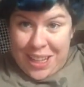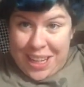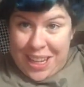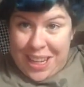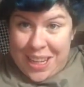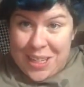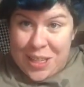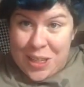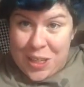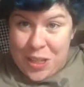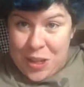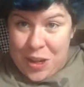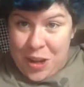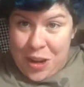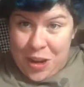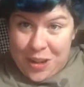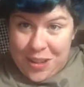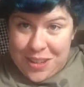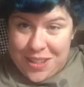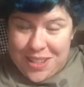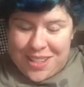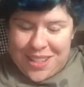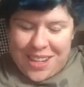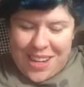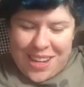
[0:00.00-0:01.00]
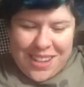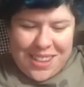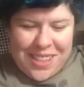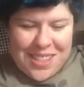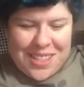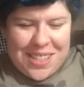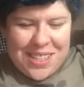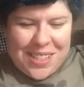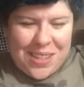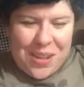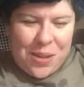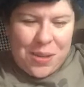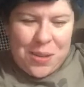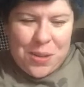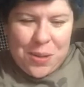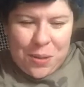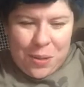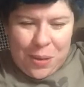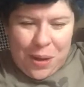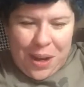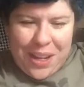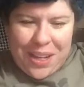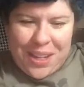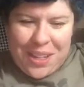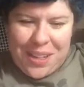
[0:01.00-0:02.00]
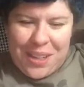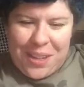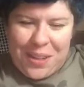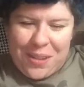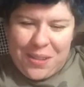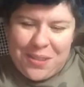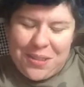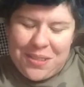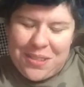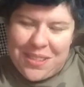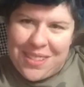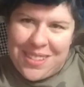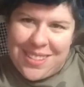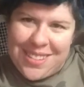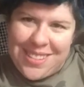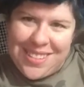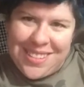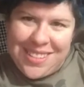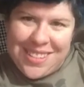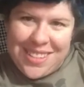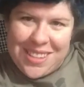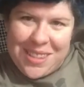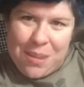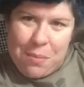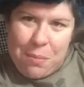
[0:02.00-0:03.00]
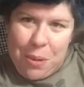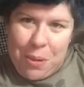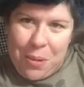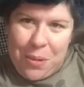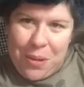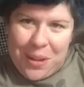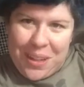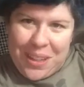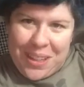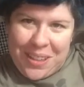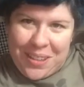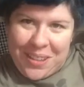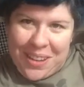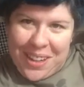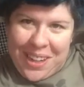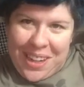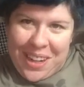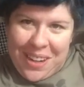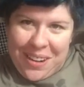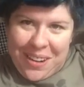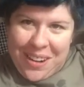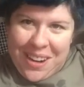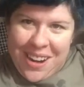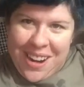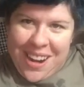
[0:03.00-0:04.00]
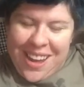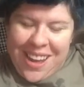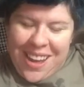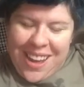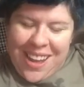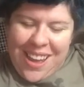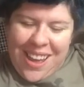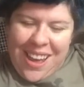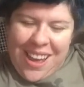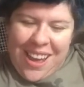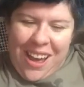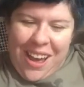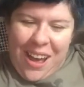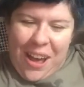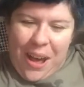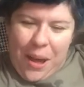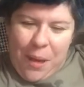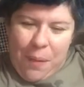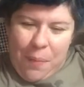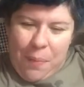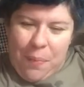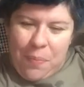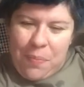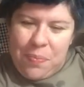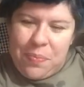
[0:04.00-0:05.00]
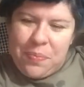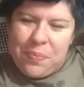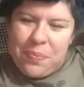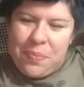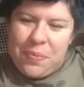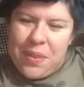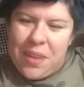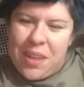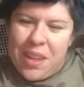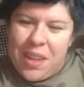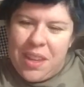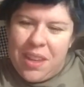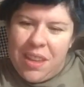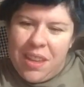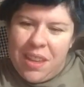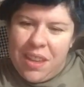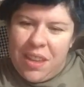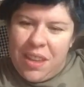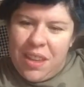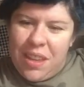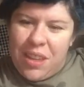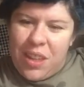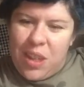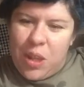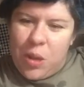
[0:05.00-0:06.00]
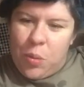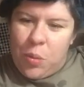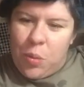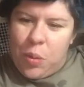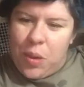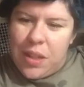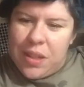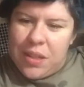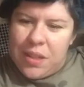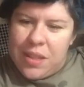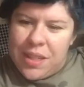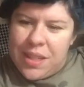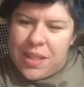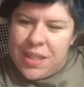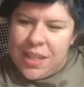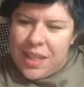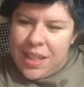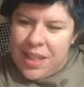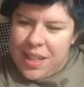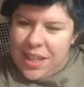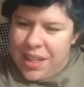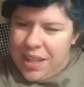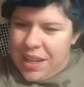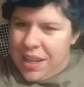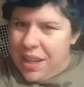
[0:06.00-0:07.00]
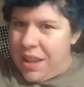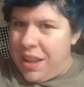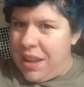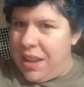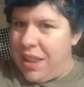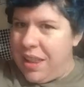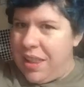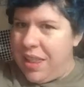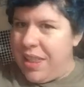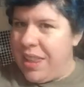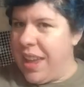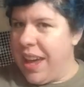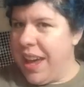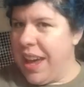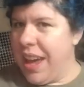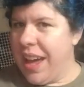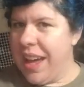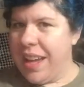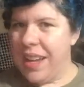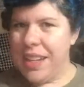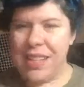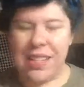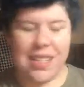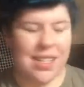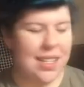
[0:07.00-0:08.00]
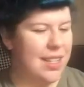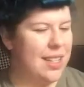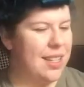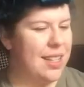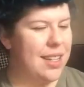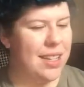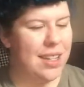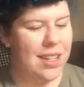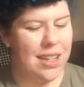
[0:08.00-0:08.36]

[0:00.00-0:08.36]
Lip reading: it starts, and this is also why, the boner killer hair. Um, you will see that